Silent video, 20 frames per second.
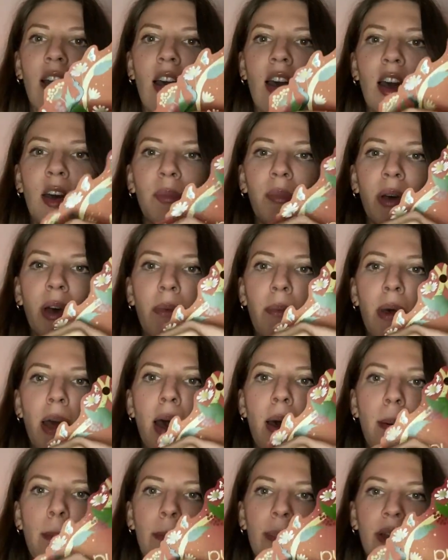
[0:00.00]

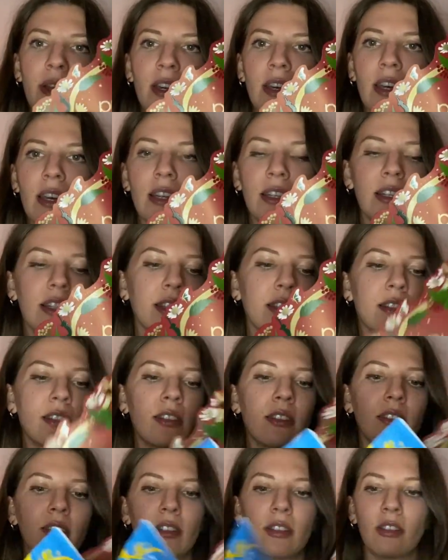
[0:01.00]
and it's
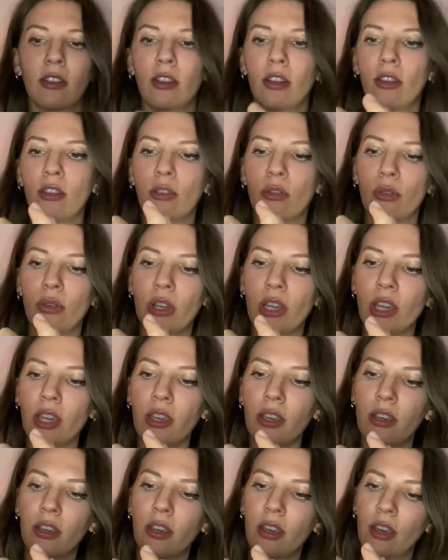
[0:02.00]
the 3
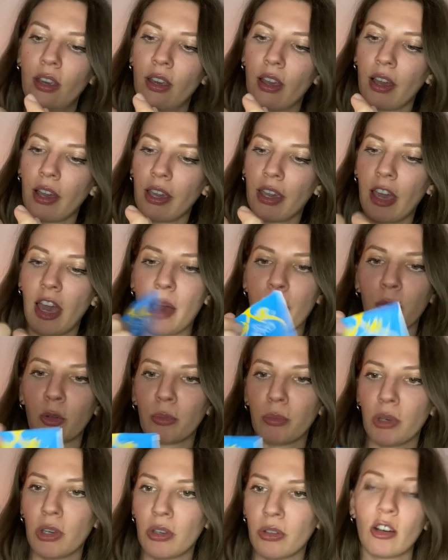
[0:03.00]

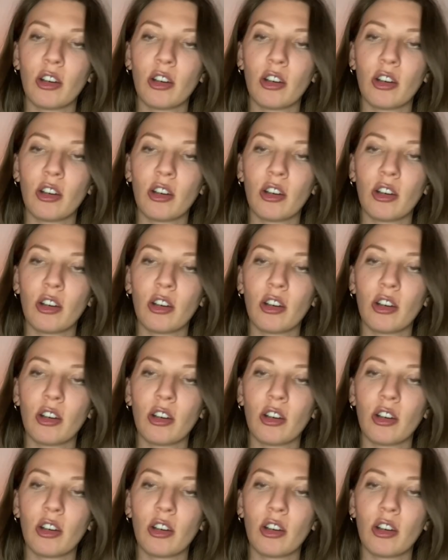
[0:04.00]
chamomile.